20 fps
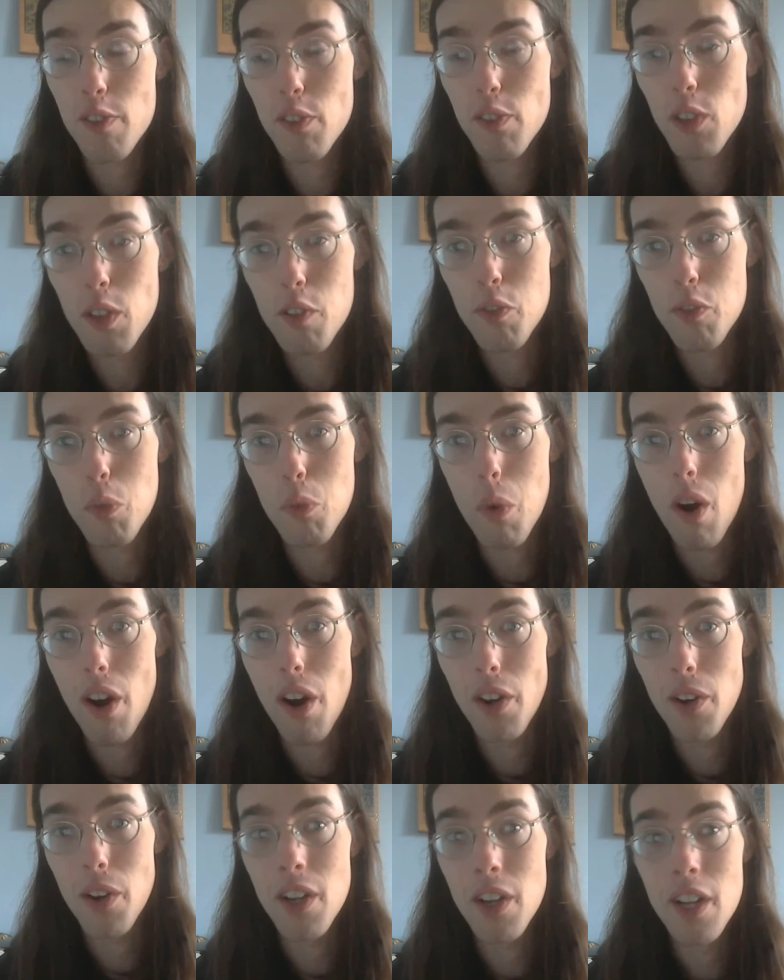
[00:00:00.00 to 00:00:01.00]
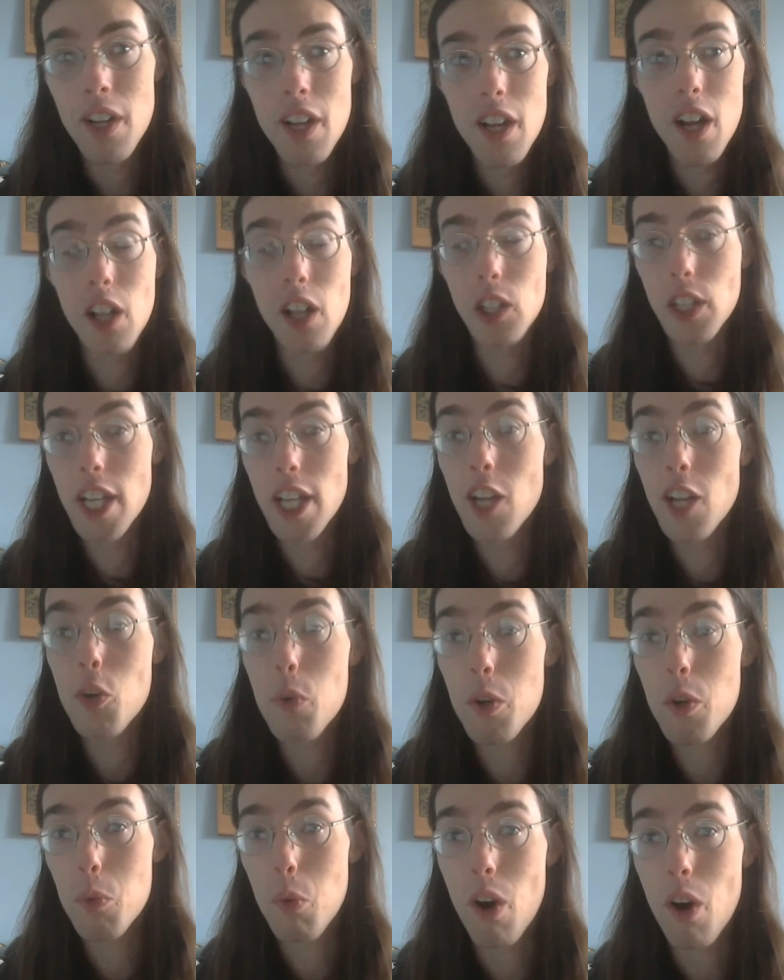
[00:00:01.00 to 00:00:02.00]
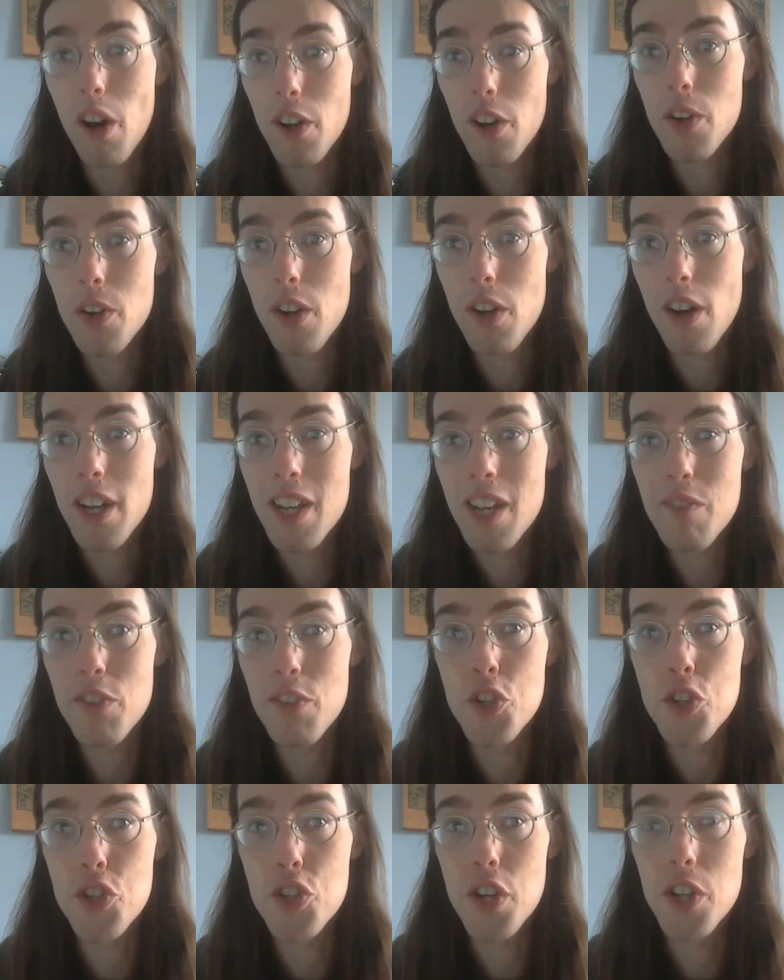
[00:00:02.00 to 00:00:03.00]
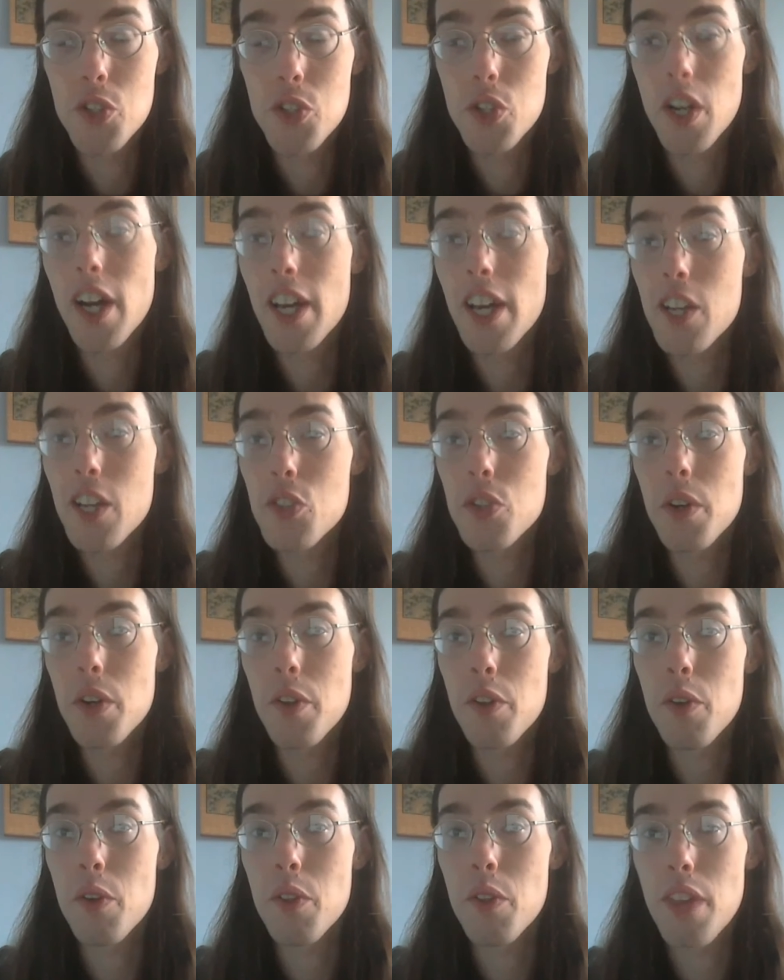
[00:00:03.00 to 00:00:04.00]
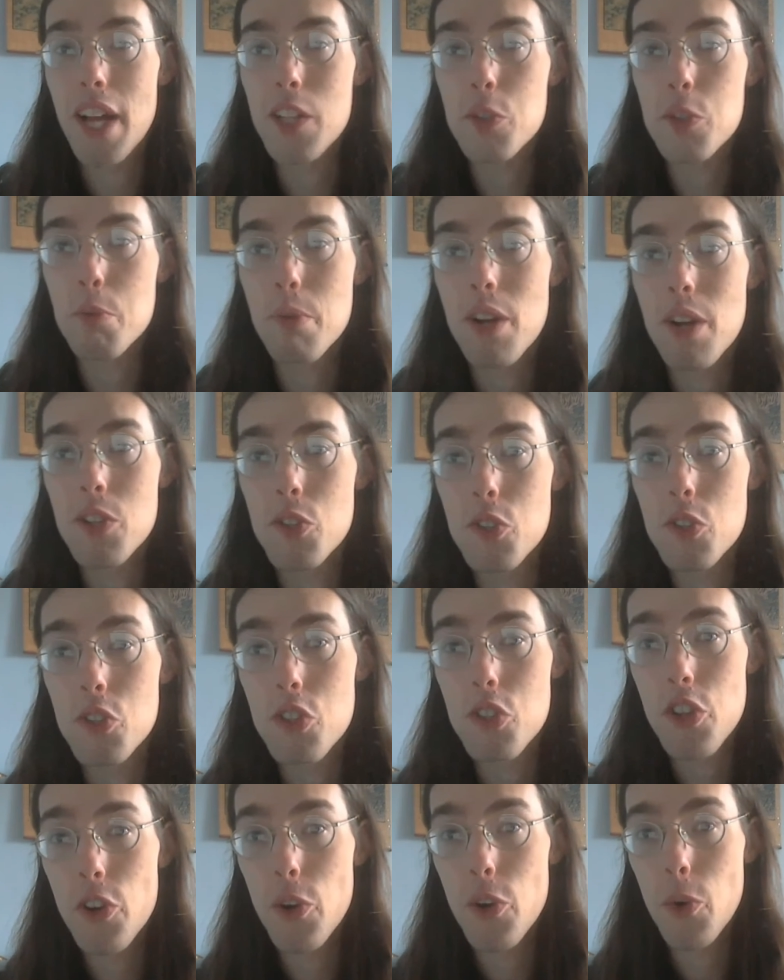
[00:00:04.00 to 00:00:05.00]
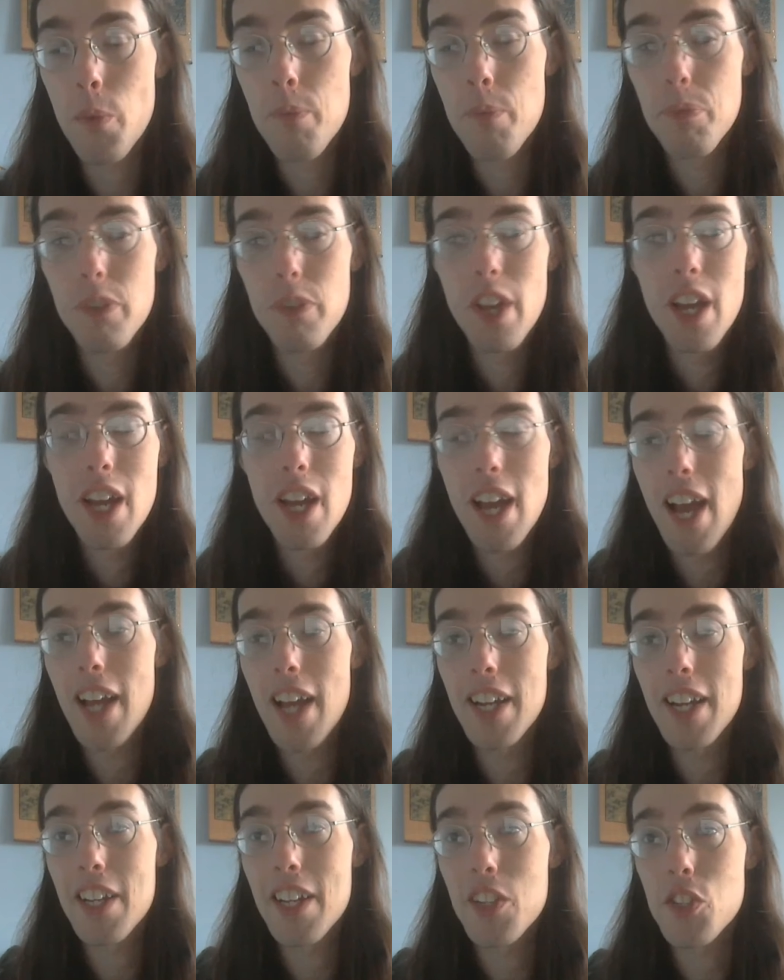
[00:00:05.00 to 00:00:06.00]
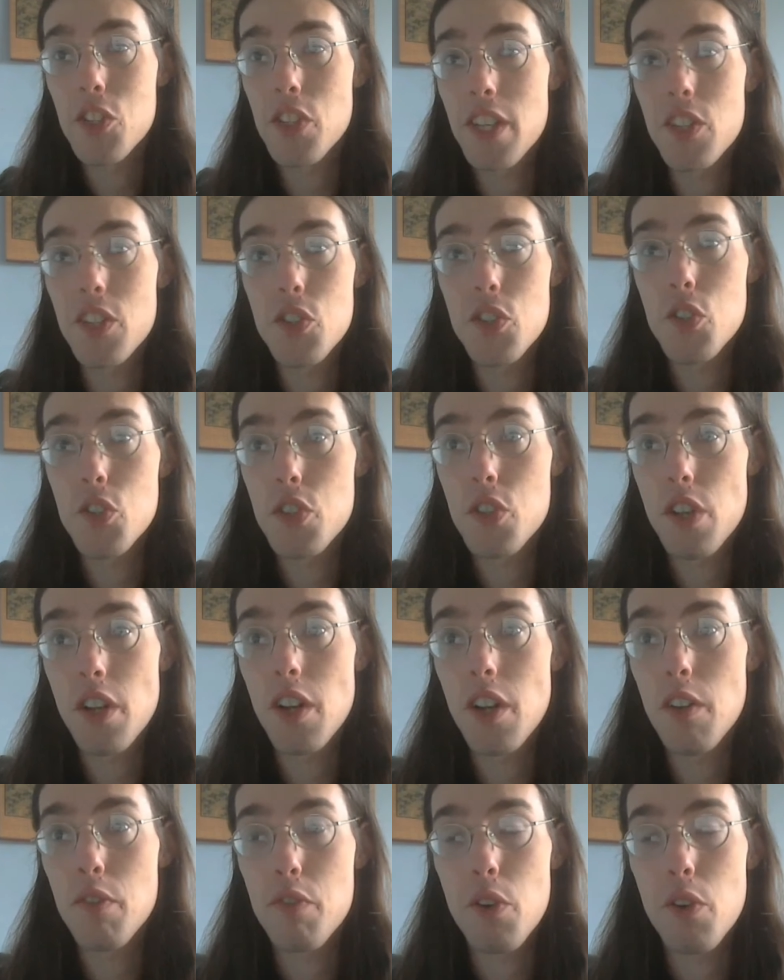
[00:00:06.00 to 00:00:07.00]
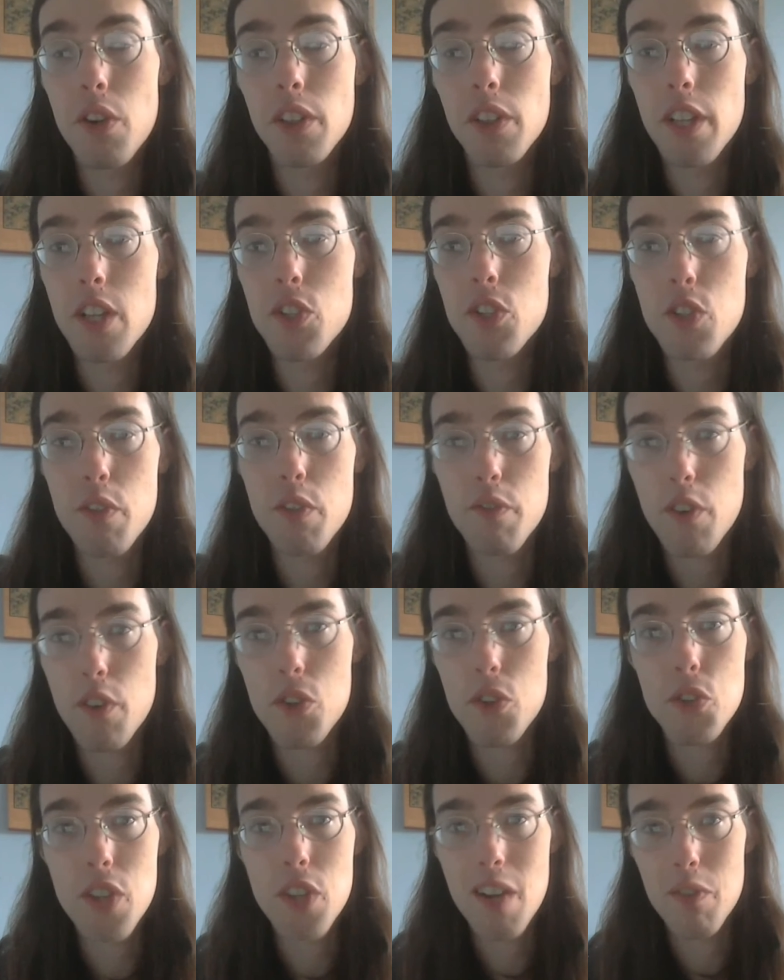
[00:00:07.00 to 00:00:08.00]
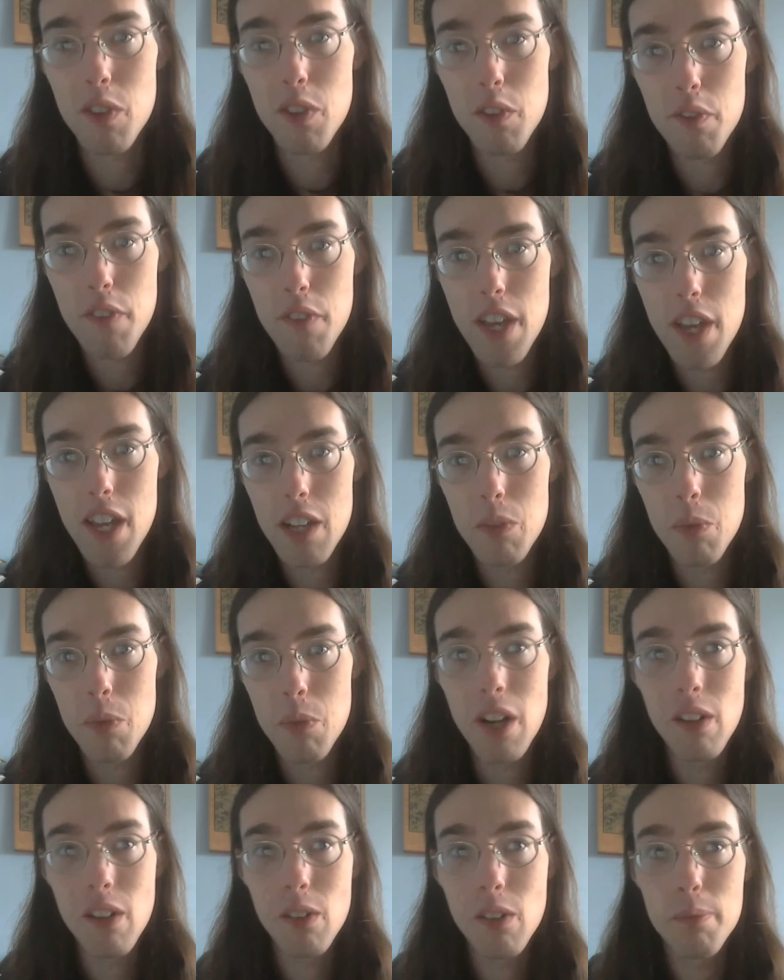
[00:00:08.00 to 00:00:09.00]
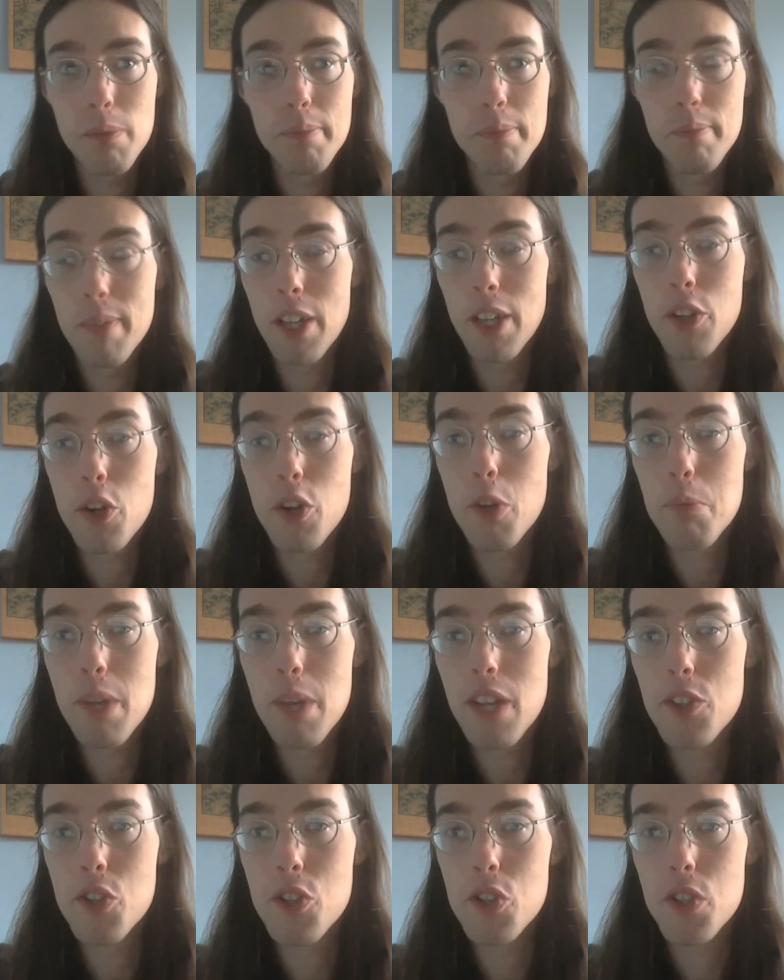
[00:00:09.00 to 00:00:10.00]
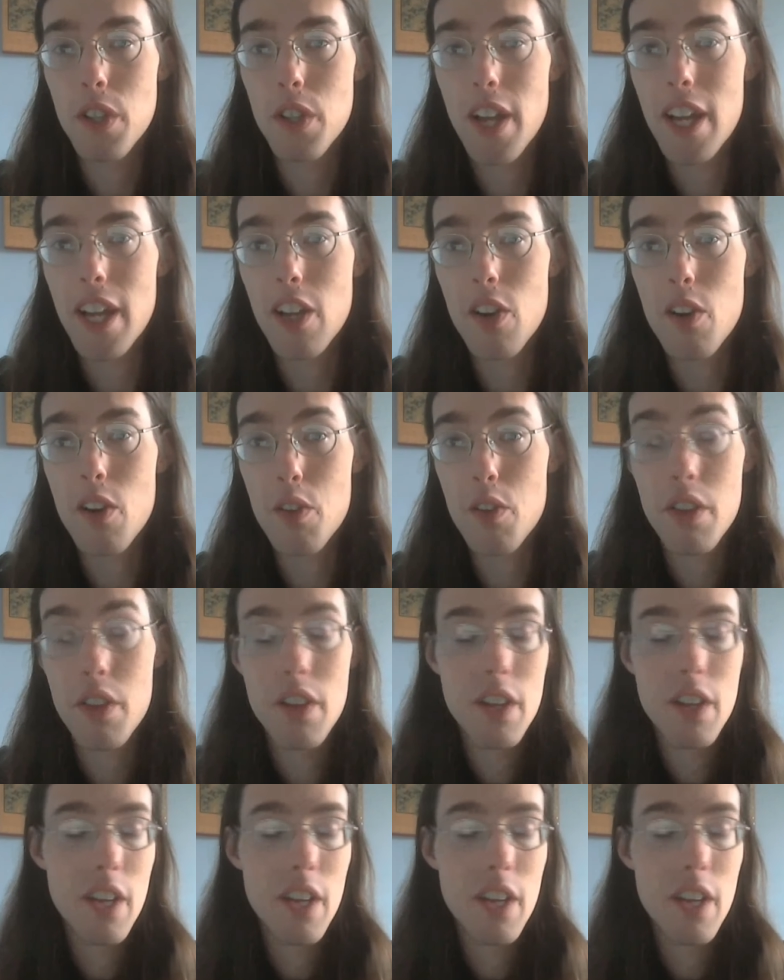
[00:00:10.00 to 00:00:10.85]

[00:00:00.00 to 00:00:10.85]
full of water, liquid water, not even just ice, although that's present too, and it exists for at least the first several feet. Well, it could be just like Earth.